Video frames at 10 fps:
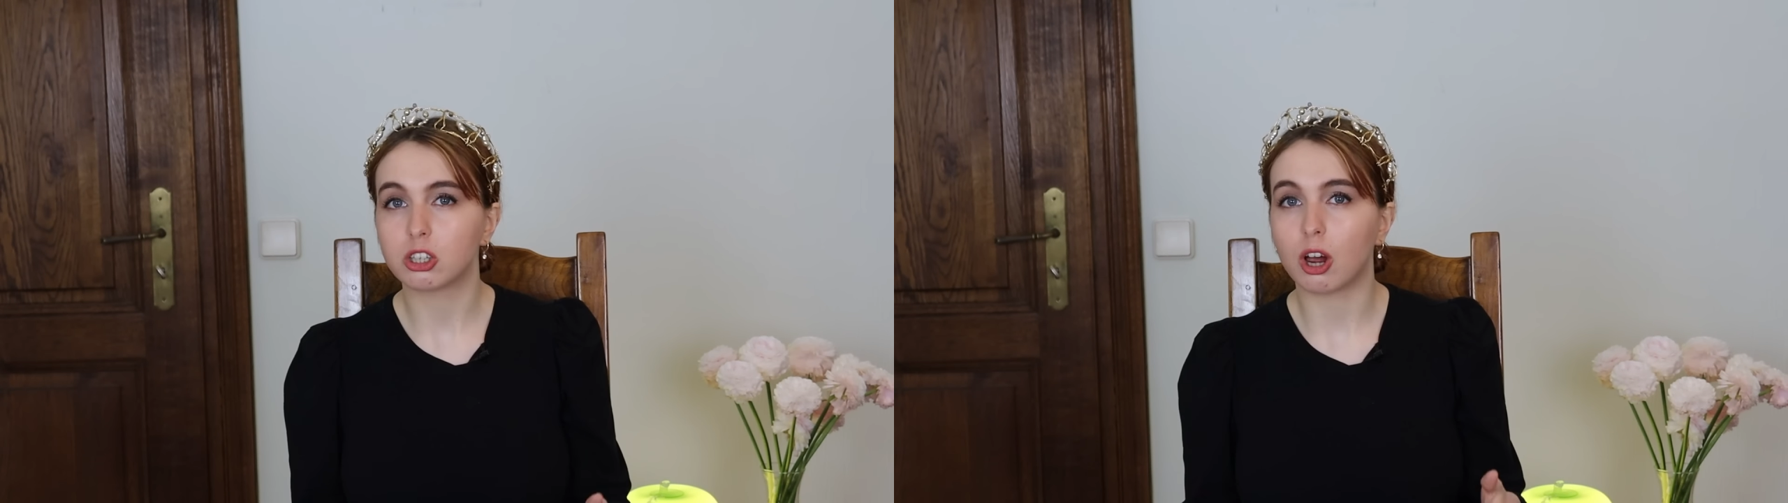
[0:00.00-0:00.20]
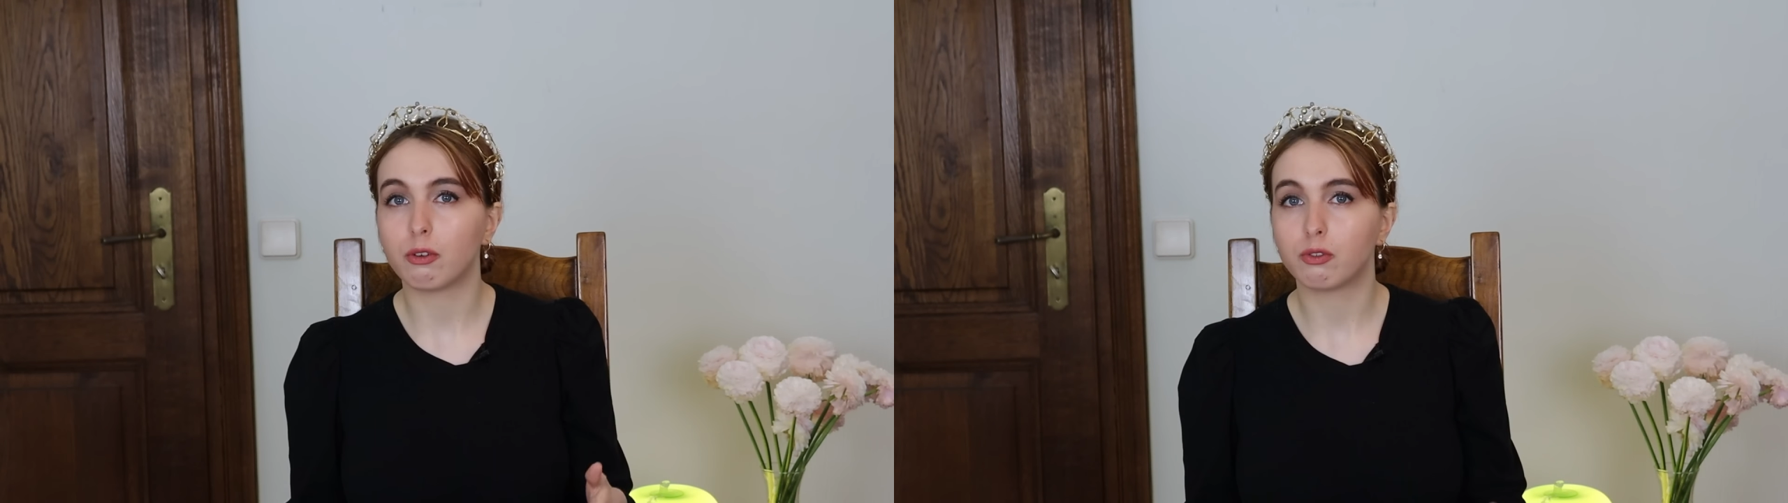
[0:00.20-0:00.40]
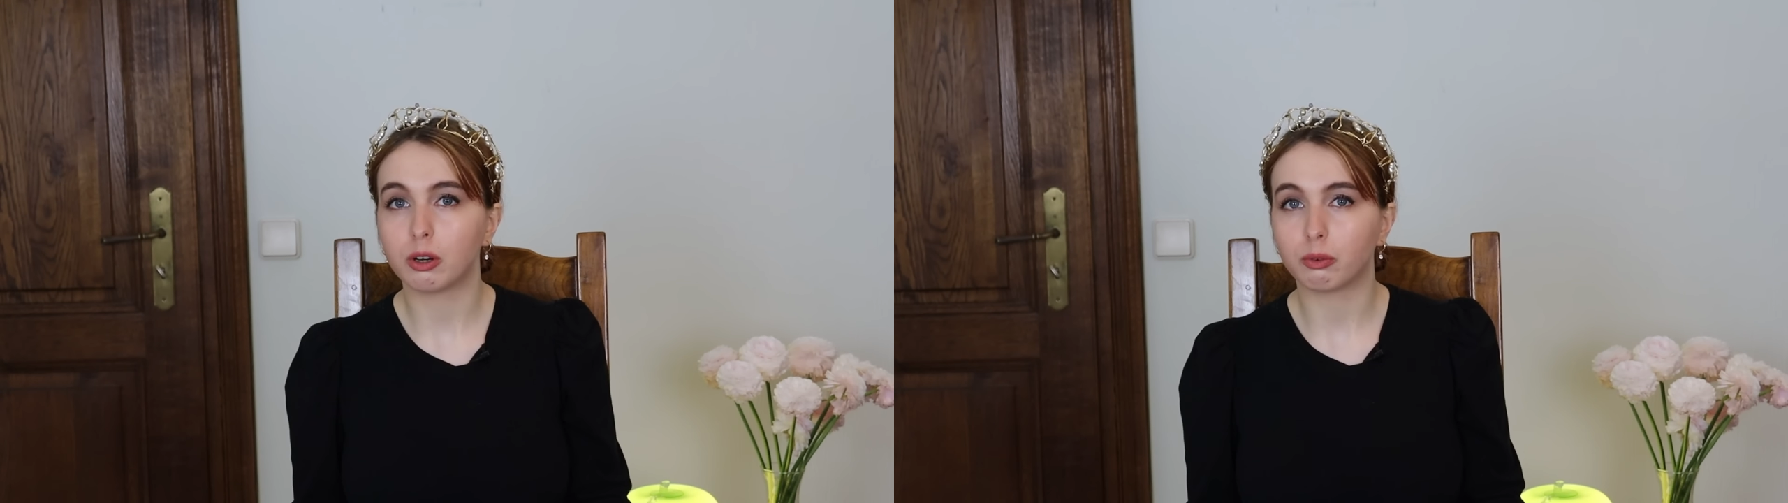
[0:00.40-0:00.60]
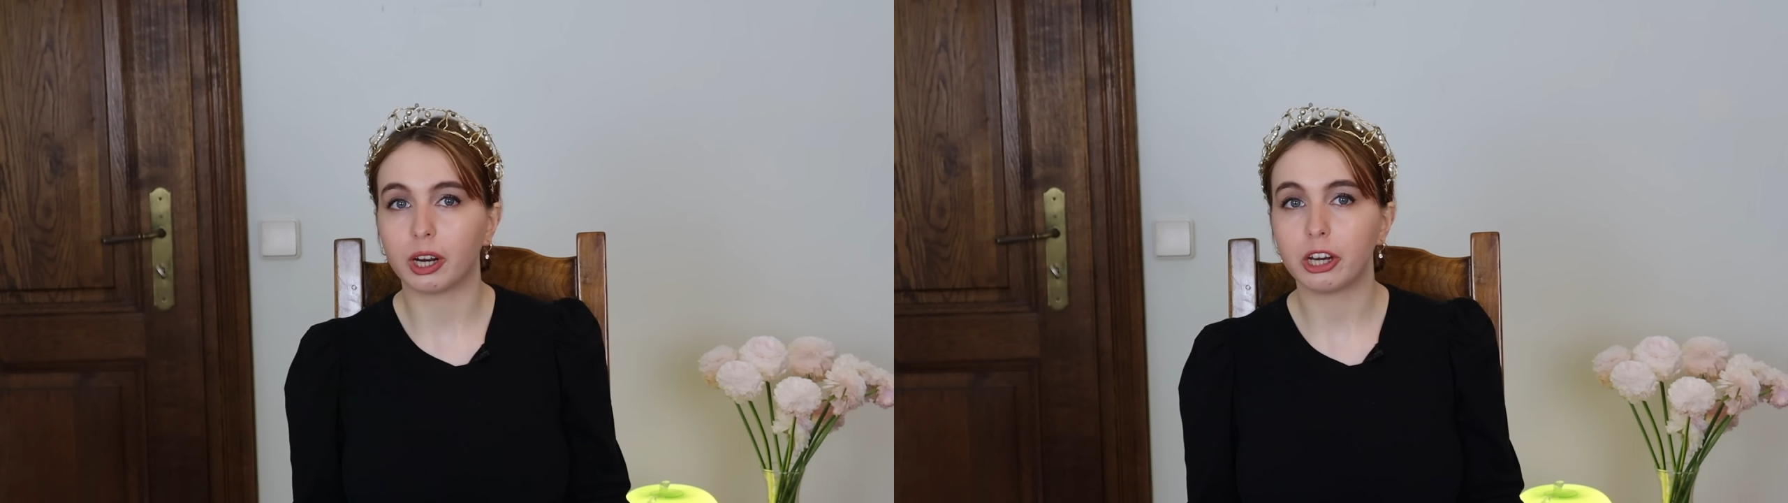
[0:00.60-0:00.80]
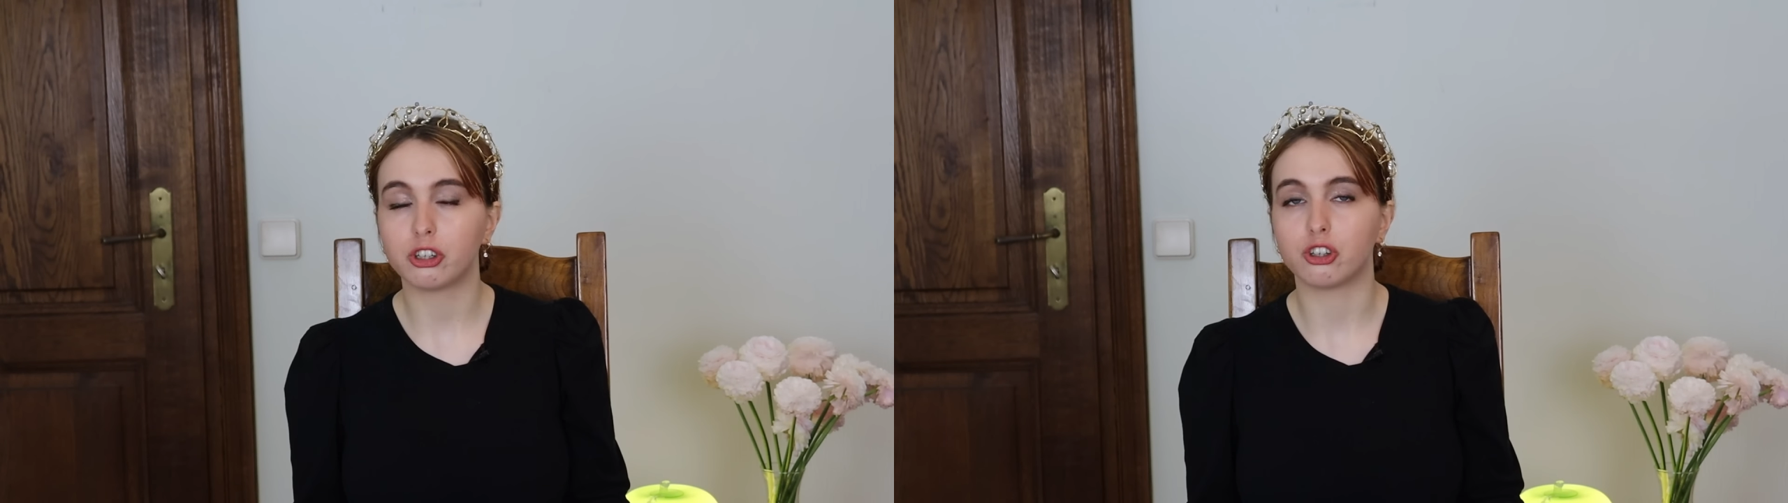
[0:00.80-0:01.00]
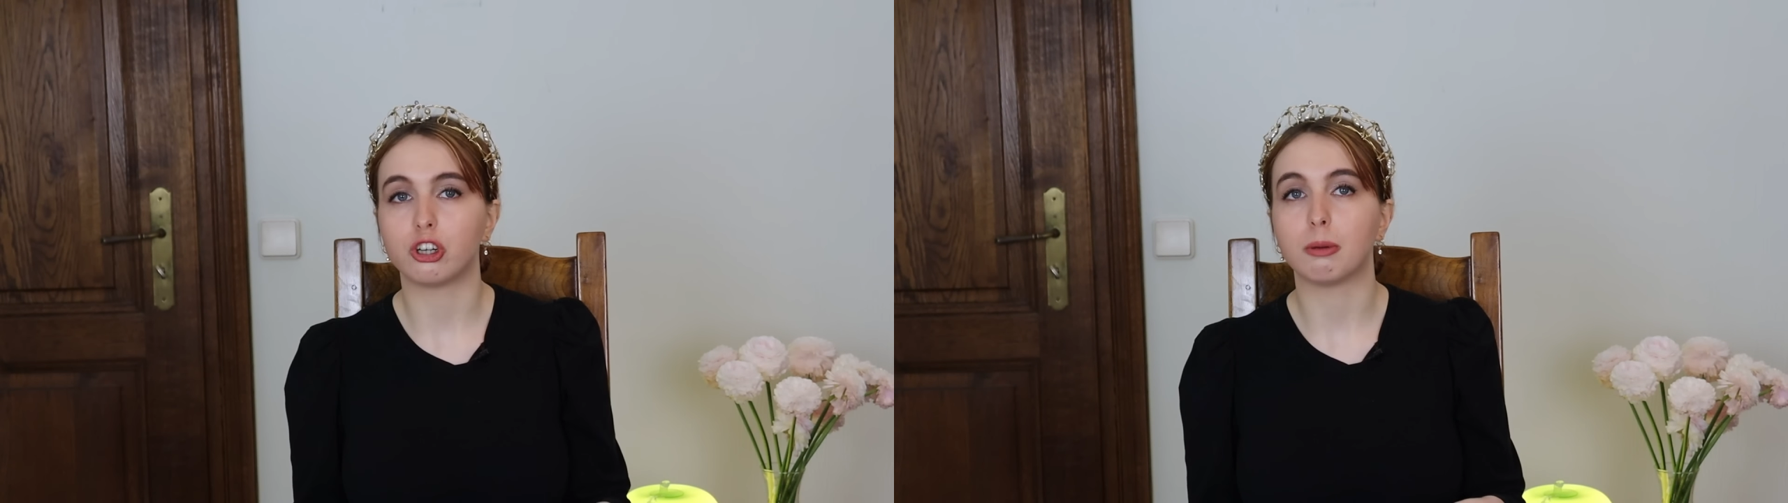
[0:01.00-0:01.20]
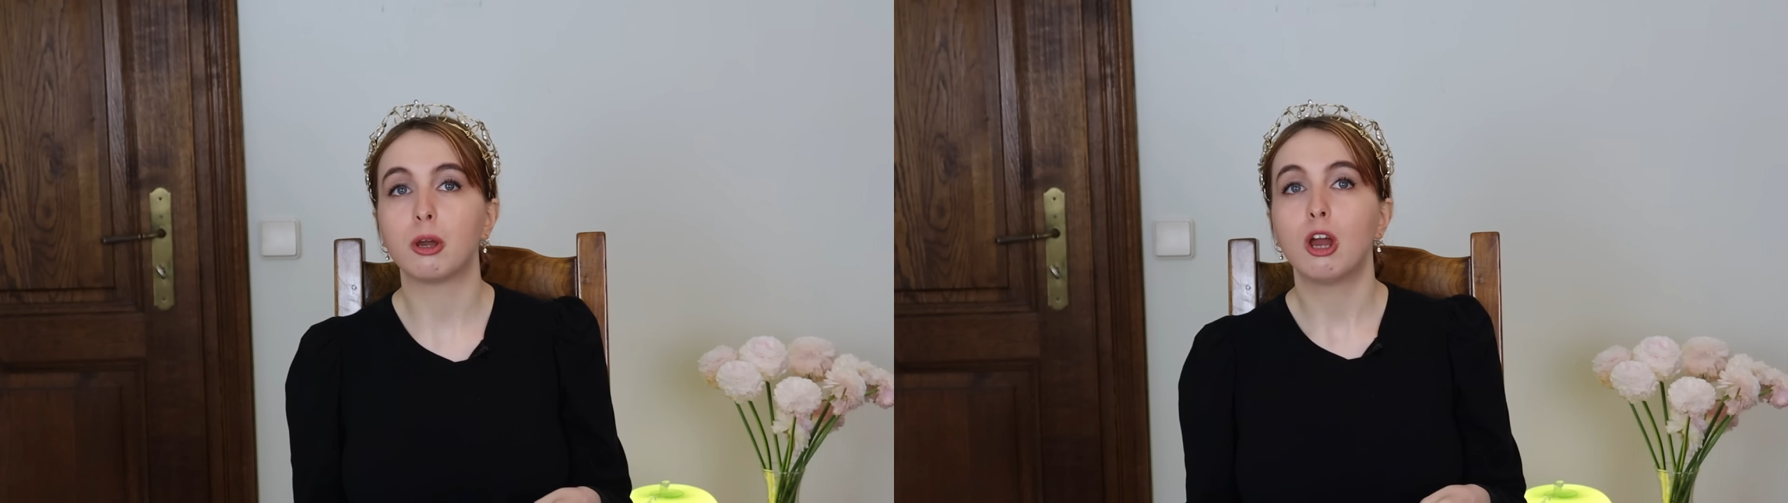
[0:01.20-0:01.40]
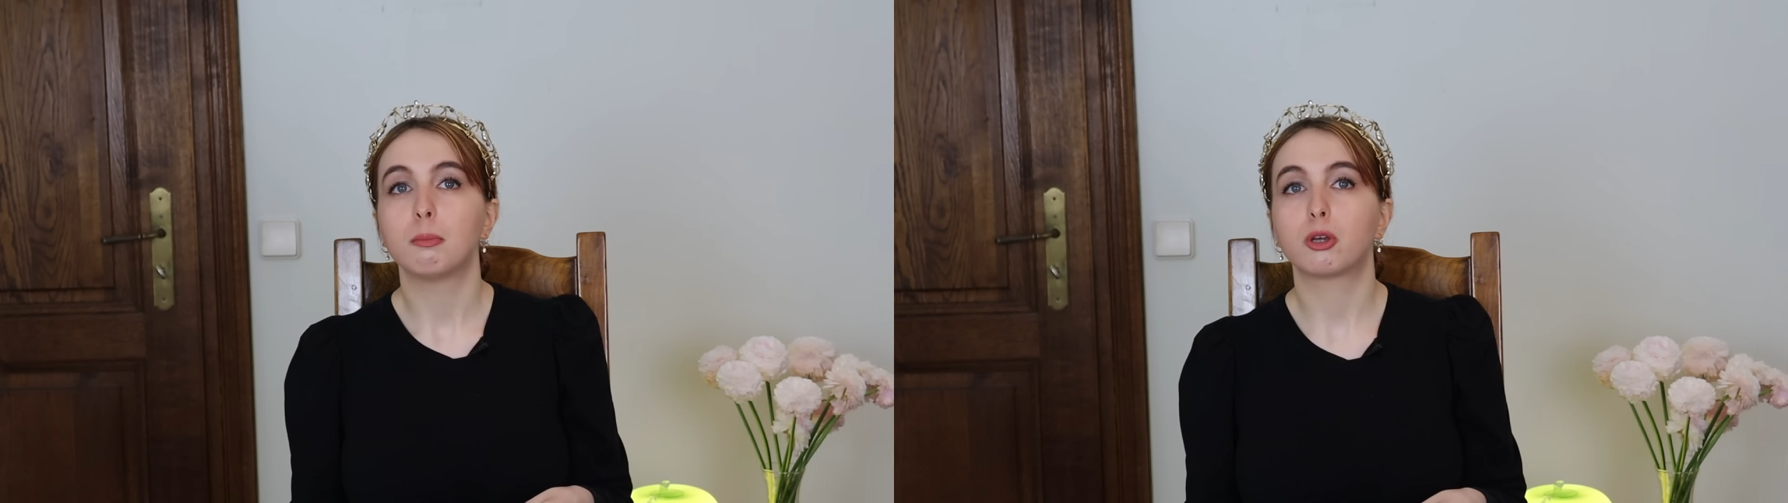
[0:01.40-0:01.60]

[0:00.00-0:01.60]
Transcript: stifling relationship